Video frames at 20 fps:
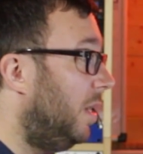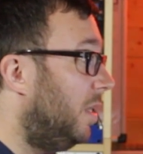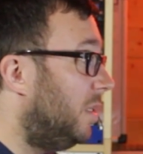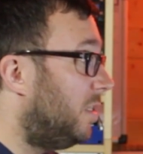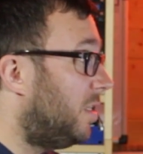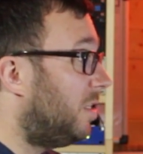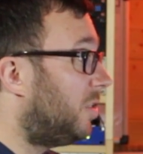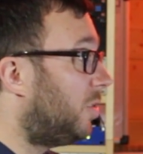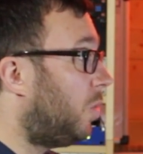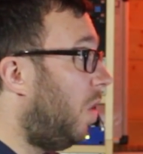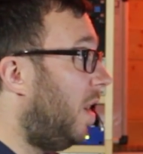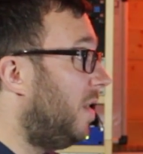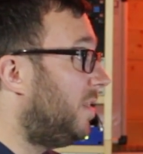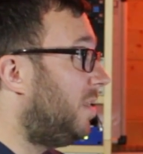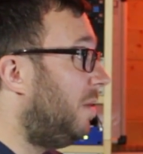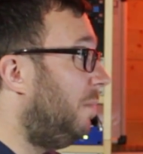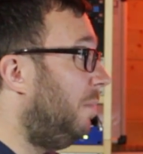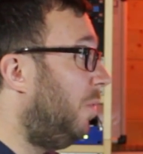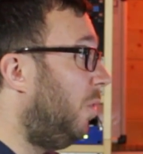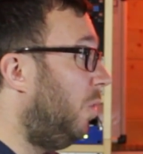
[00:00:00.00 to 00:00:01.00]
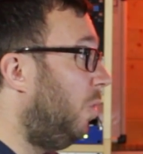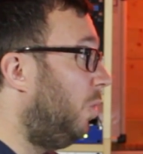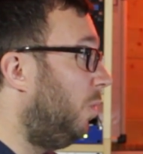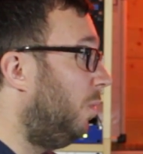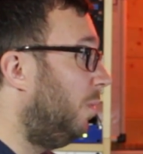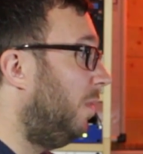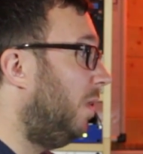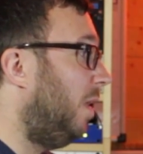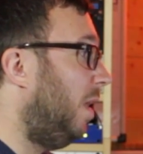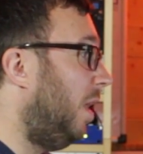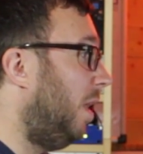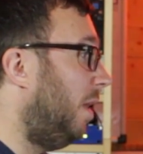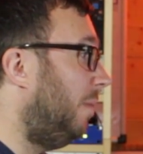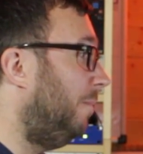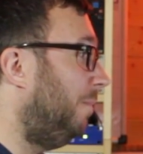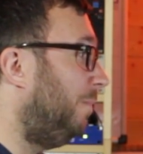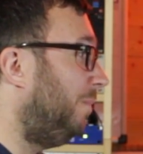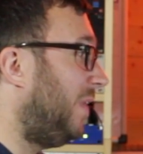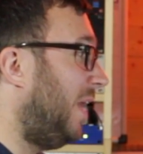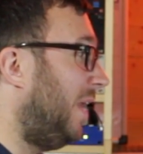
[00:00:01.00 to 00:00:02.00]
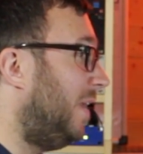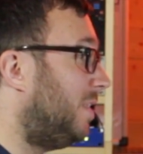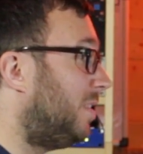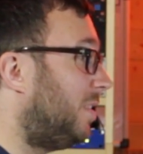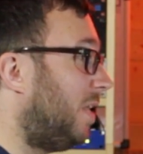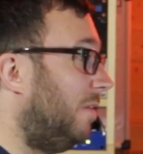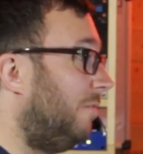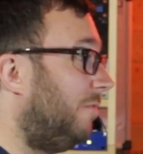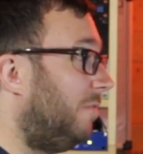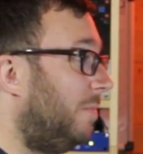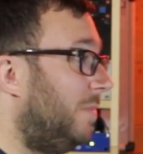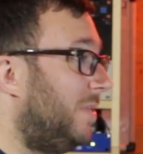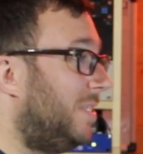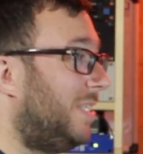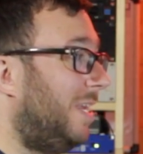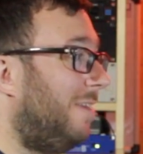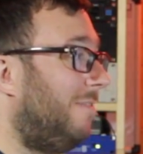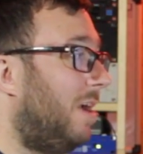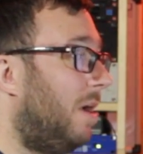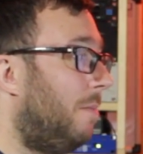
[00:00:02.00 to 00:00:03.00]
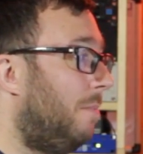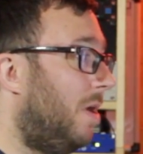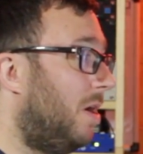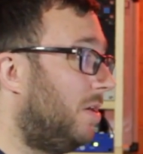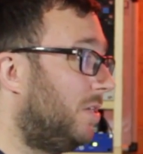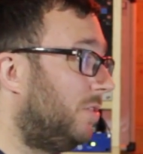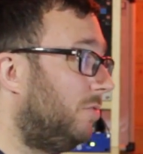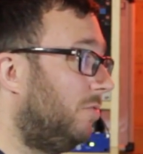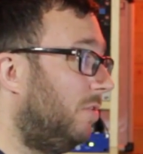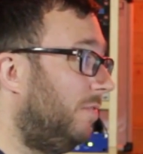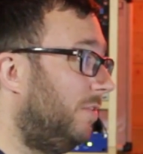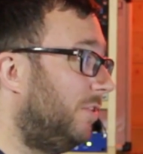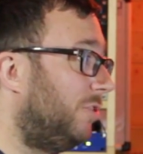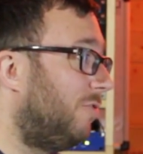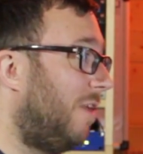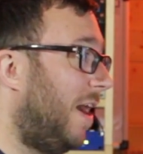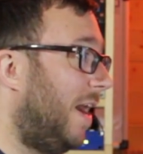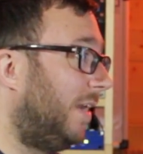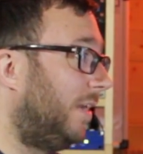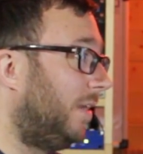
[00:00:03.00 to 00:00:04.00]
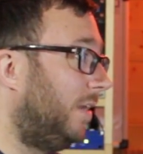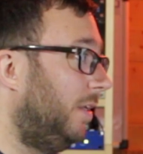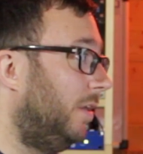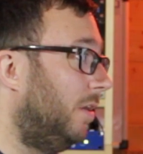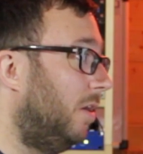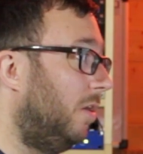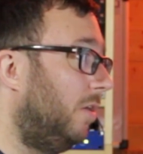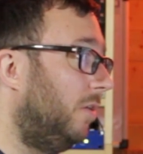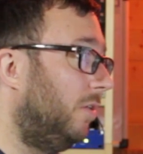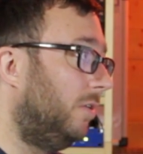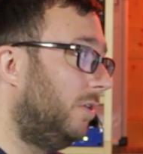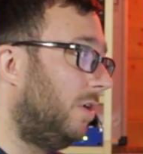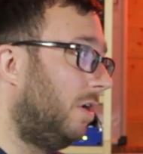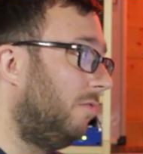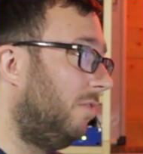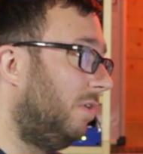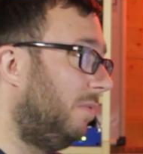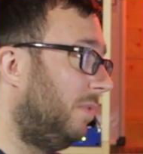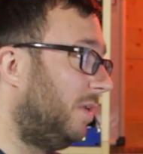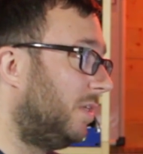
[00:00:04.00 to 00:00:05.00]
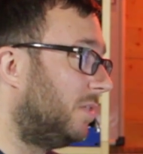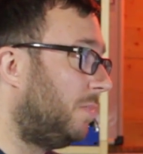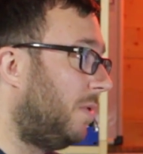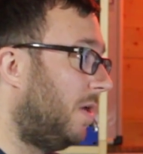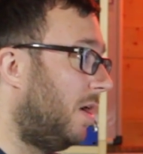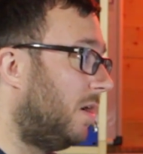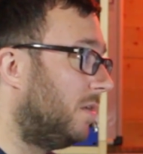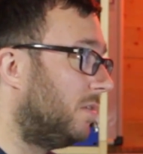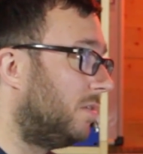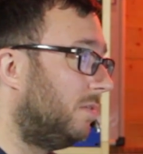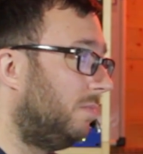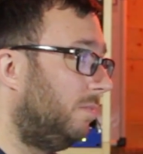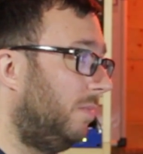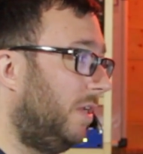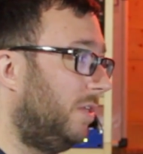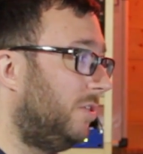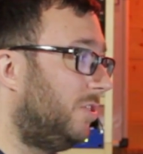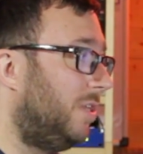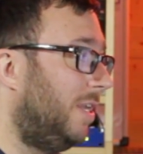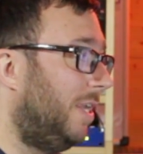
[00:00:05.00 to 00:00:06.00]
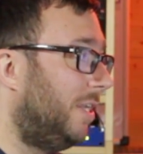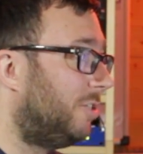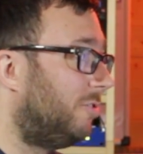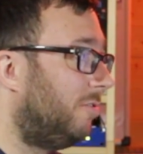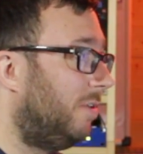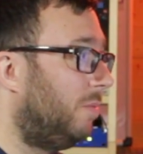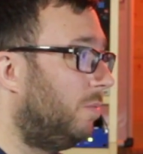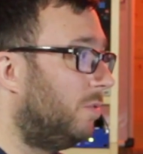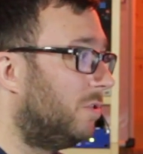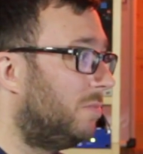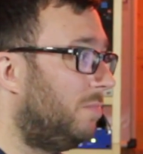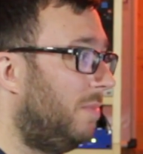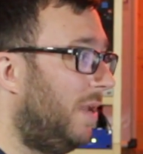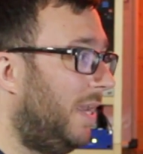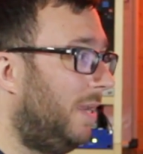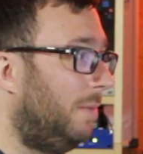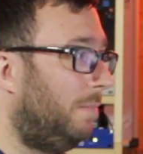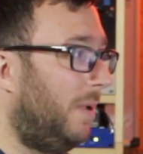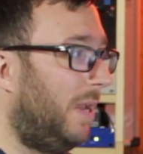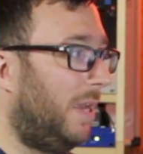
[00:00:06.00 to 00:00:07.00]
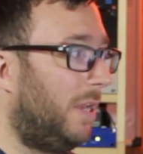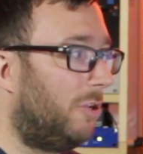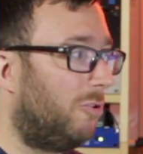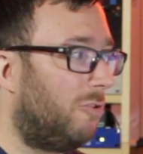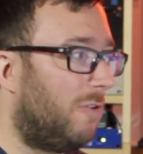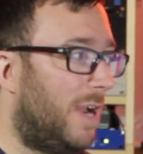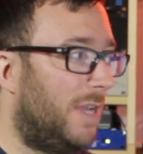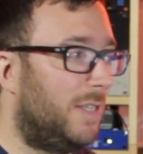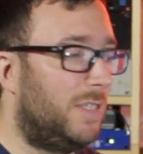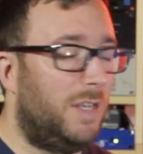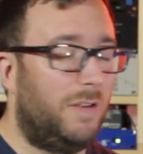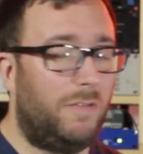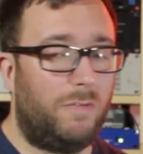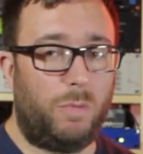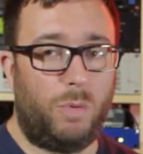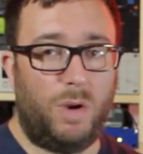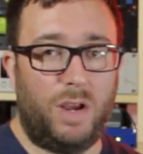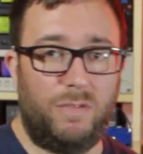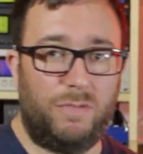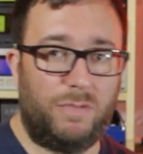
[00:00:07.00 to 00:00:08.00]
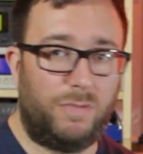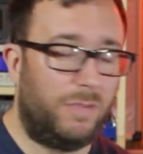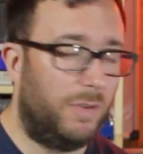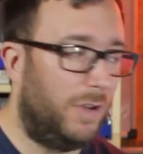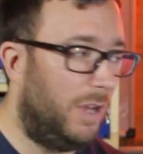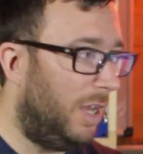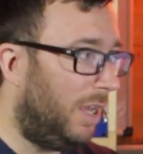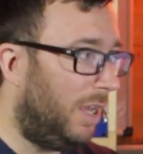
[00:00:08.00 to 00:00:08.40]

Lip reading: So it's quite simple, and it's done from a stereo master of a track. You know, no remix parts. It literally was me being creative with